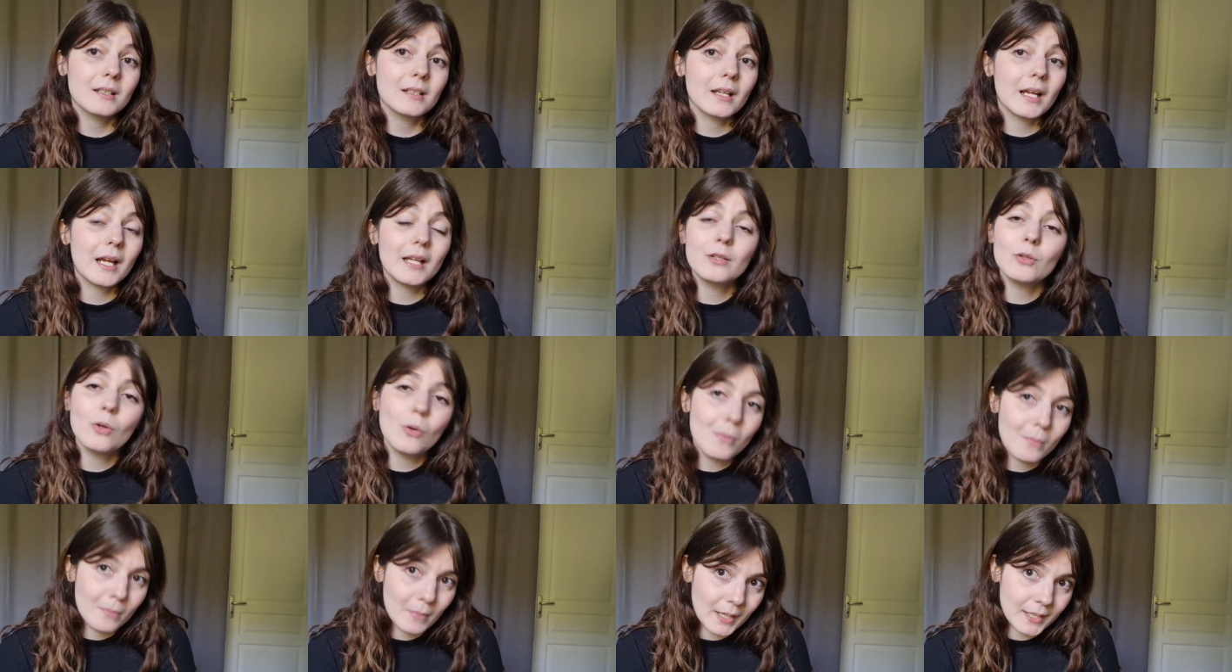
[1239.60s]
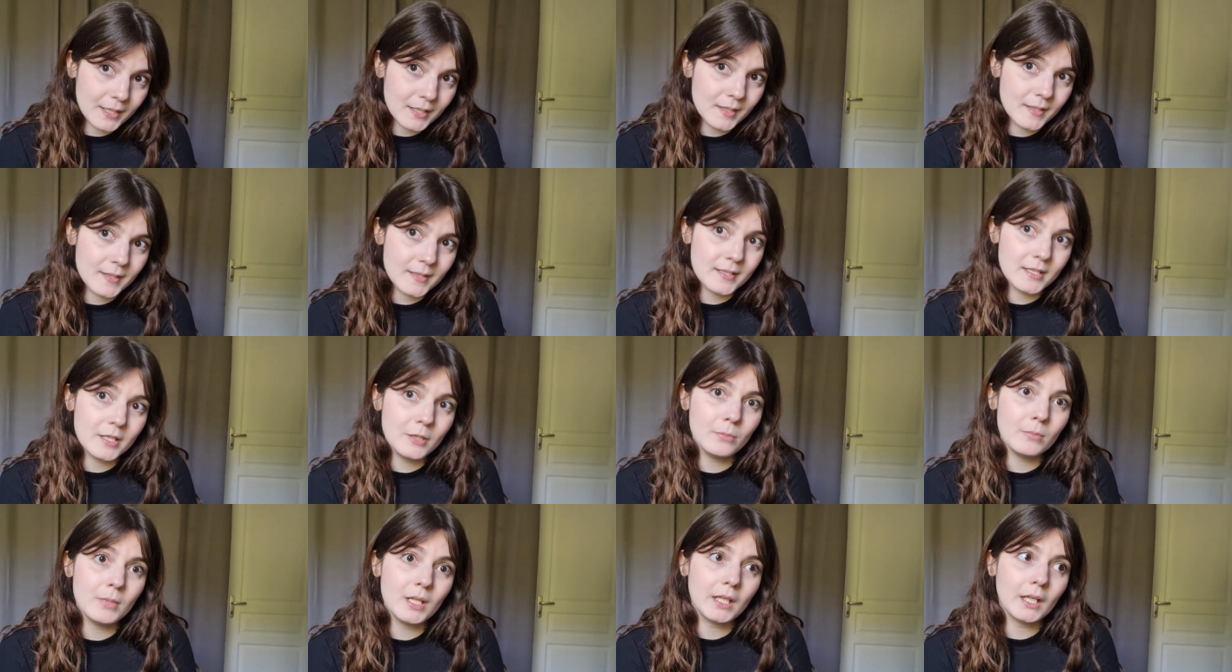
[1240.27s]
don't mind
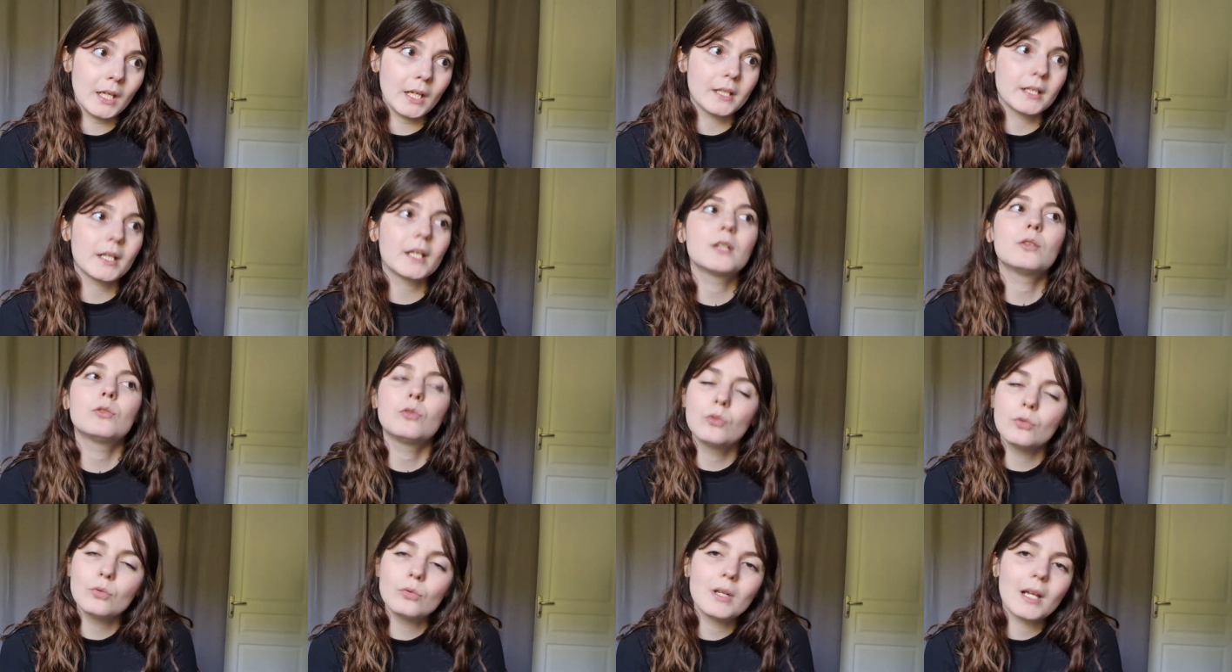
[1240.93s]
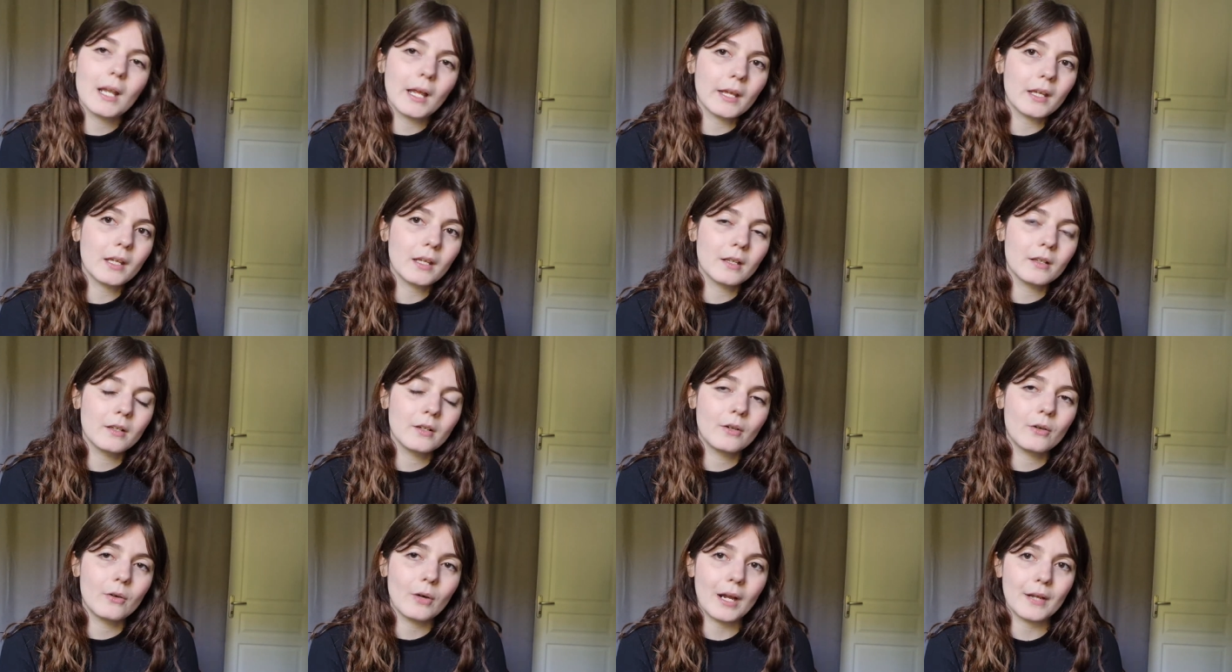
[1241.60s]
seaming, and I do like
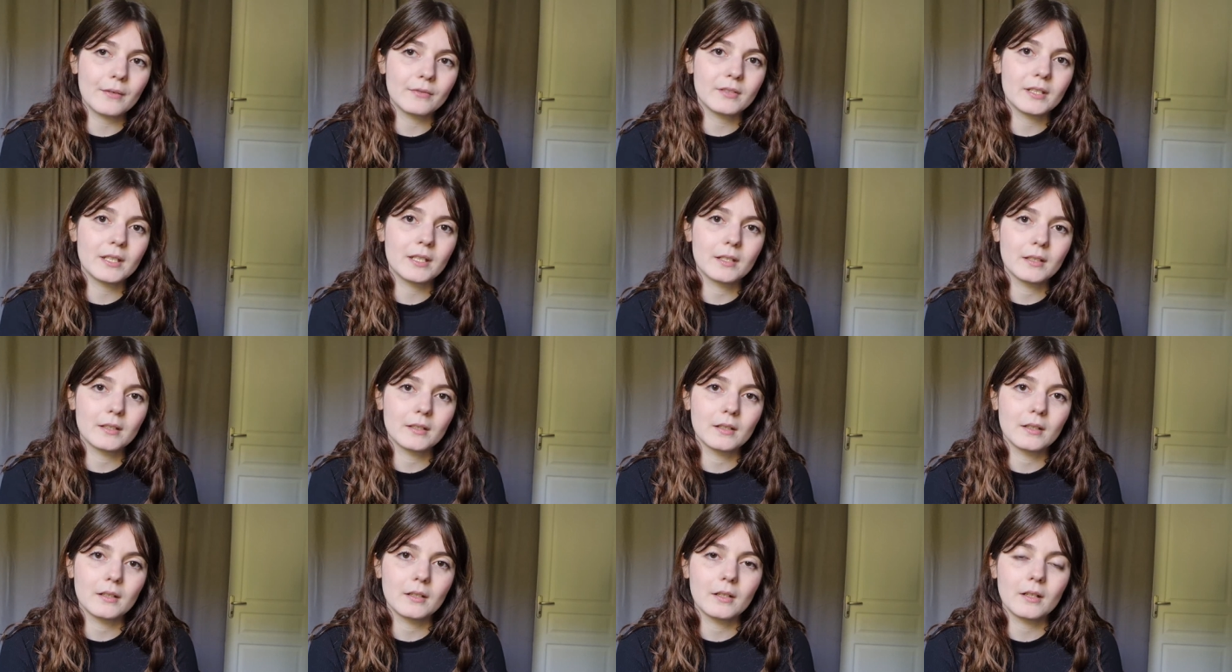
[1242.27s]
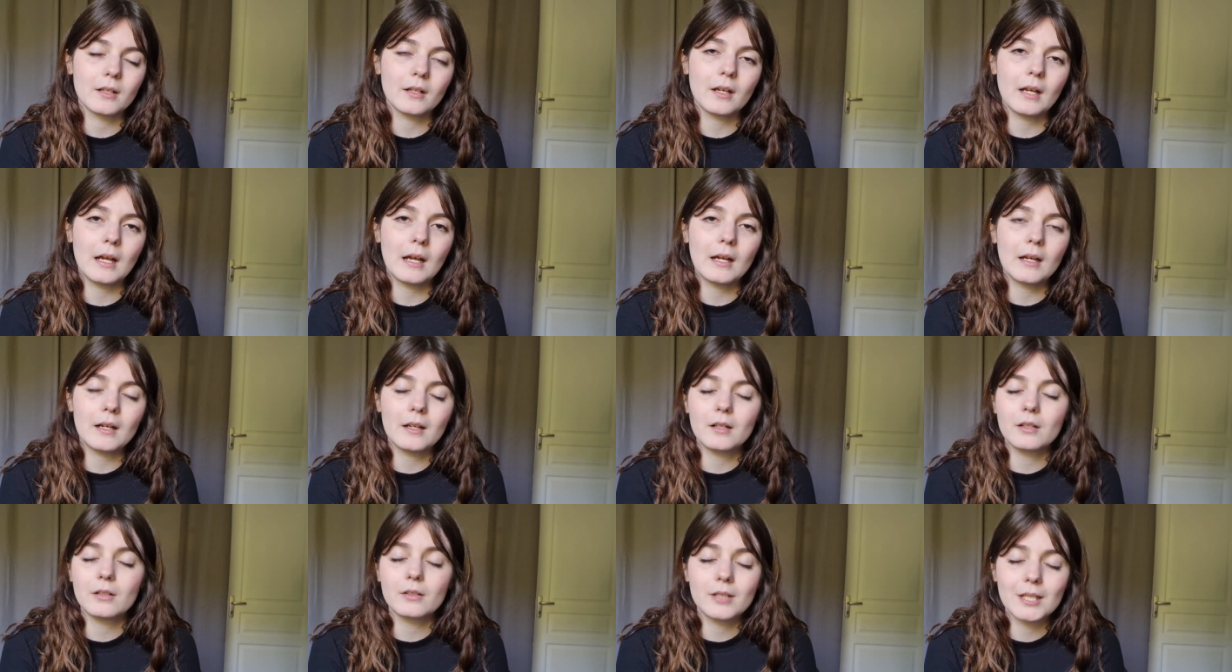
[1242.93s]
grafting
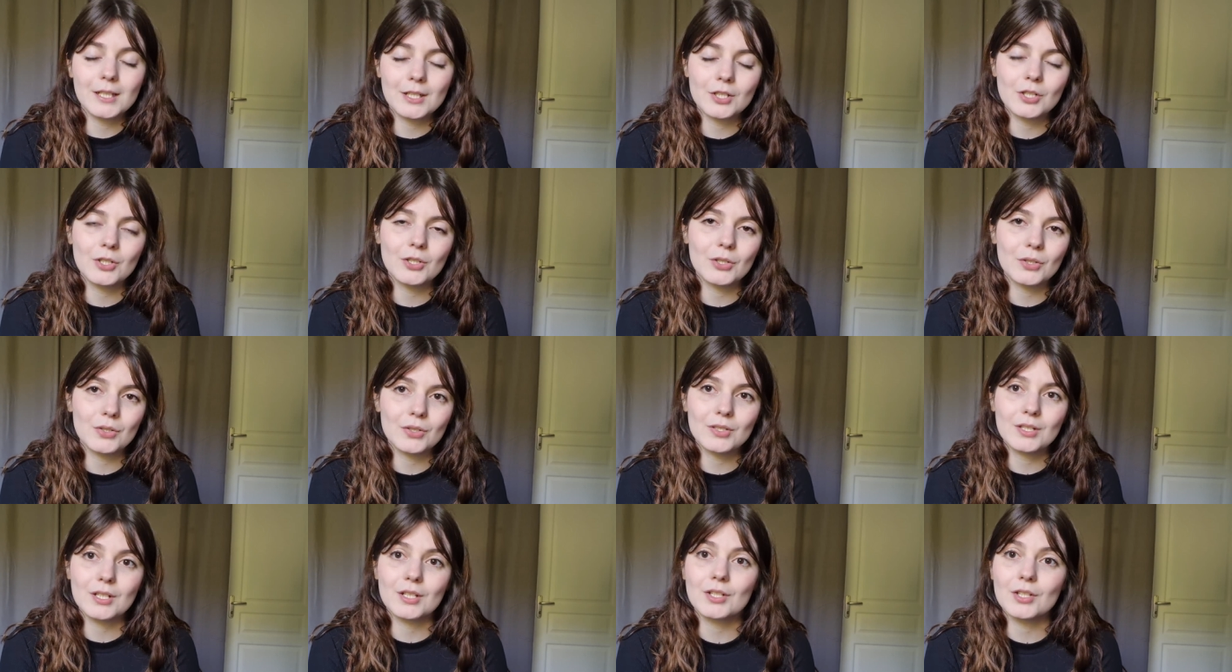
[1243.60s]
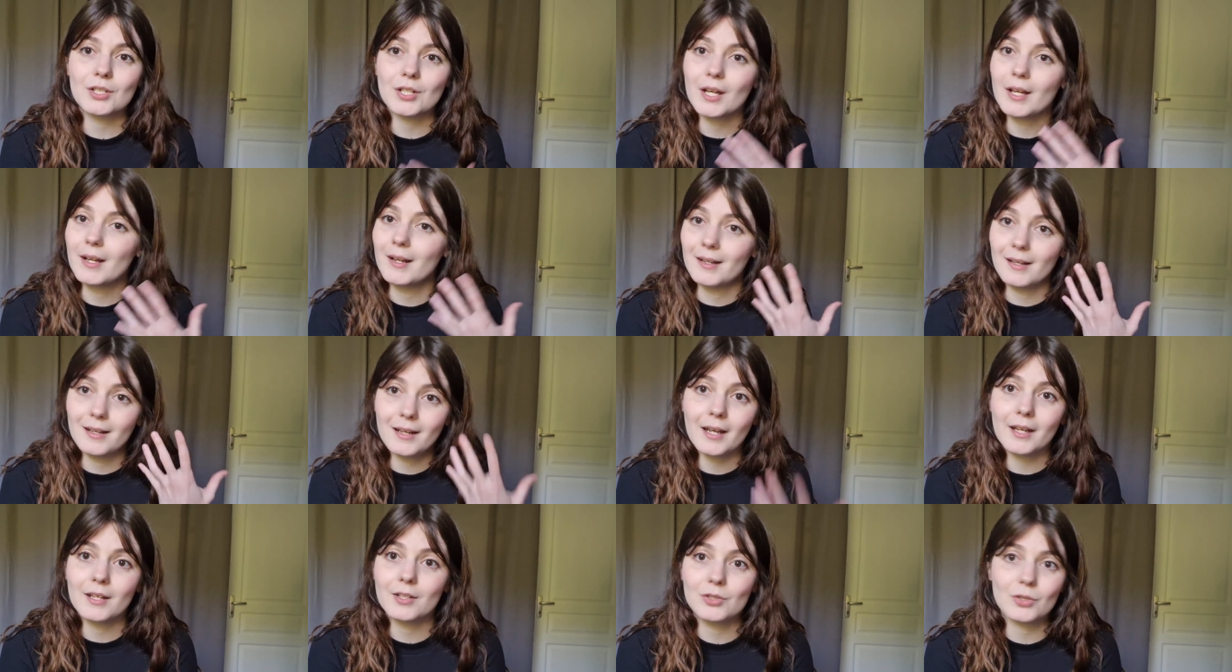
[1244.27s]
a kitchen stitch. I
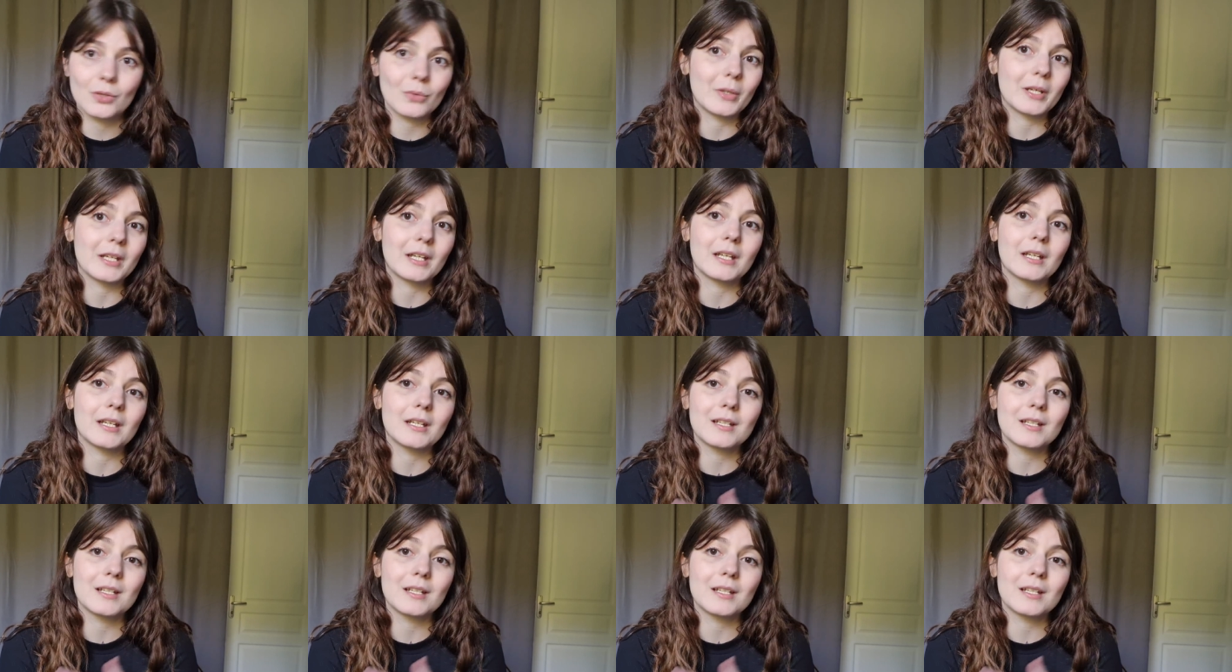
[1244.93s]
like doing it.